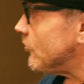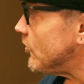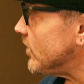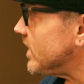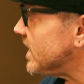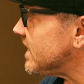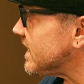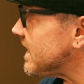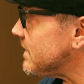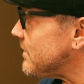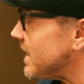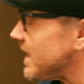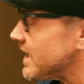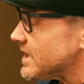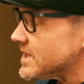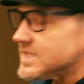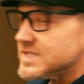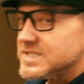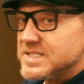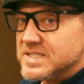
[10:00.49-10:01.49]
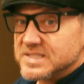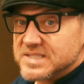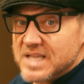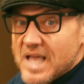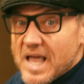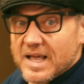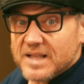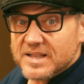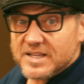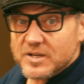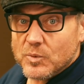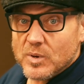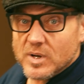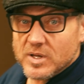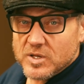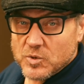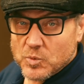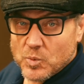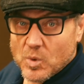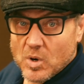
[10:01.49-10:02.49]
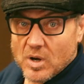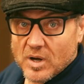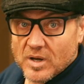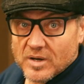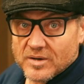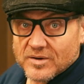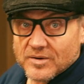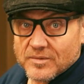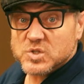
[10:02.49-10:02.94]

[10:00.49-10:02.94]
really make this exactly what you want.